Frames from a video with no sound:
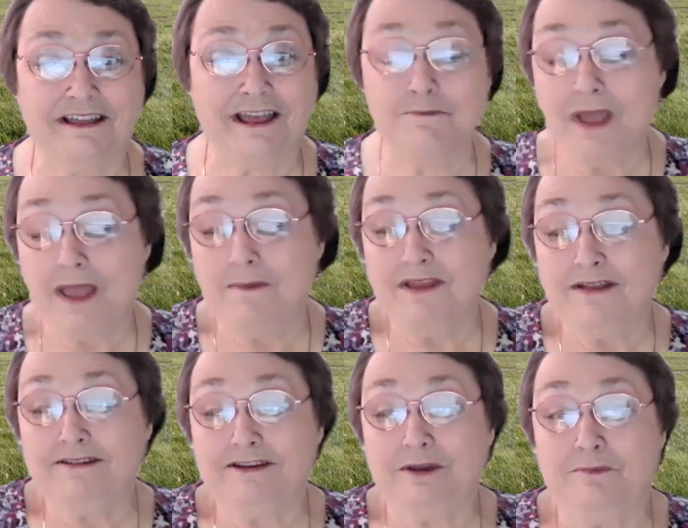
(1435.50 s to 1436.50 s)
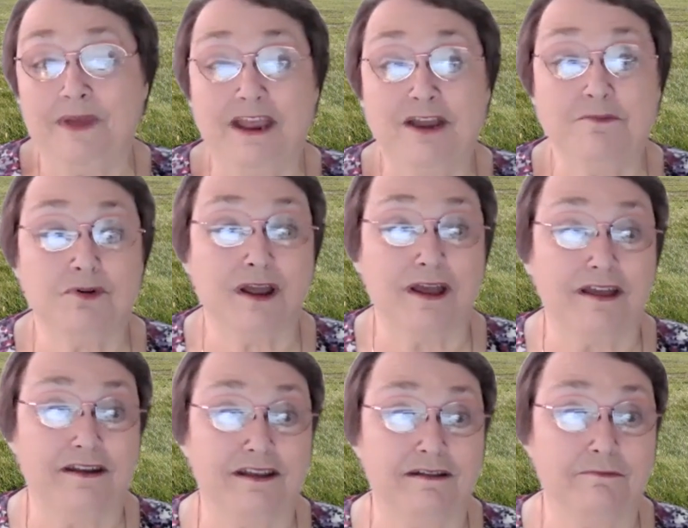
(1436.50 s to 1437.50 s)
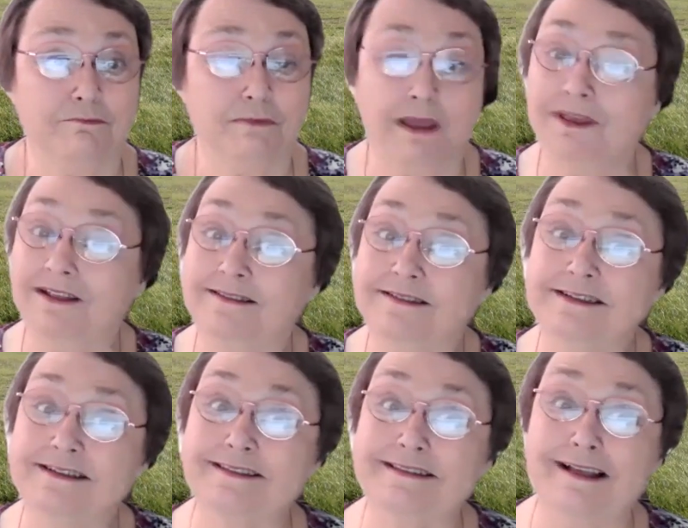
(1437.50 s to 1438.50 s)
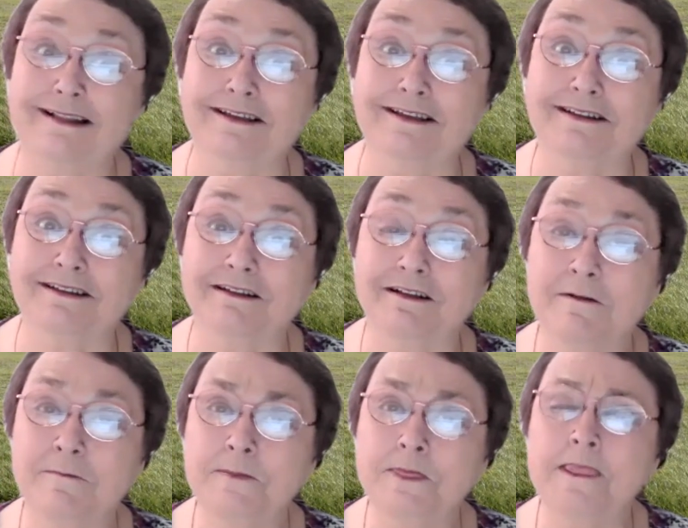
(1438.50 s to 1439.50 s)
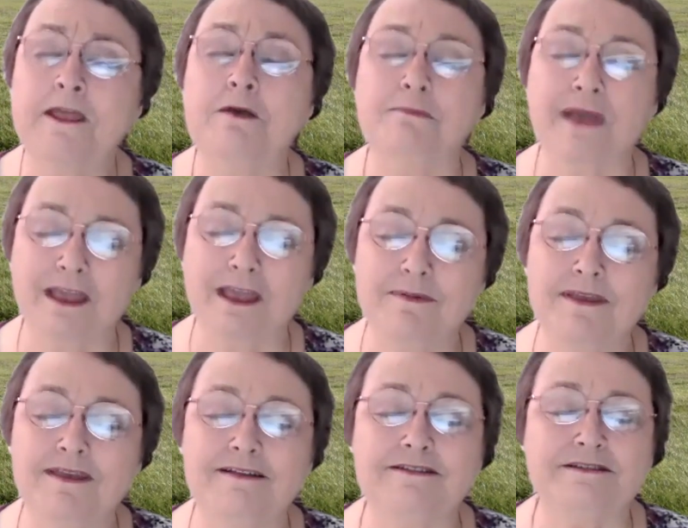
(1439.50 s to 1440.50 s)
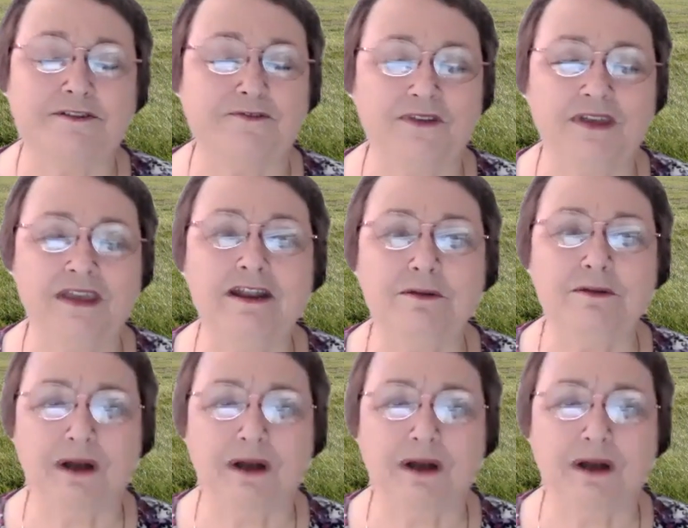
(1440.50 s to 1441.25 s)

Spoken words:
And maybe it's to bake bread. Maybe it's to sell it. Maybe it's to feed it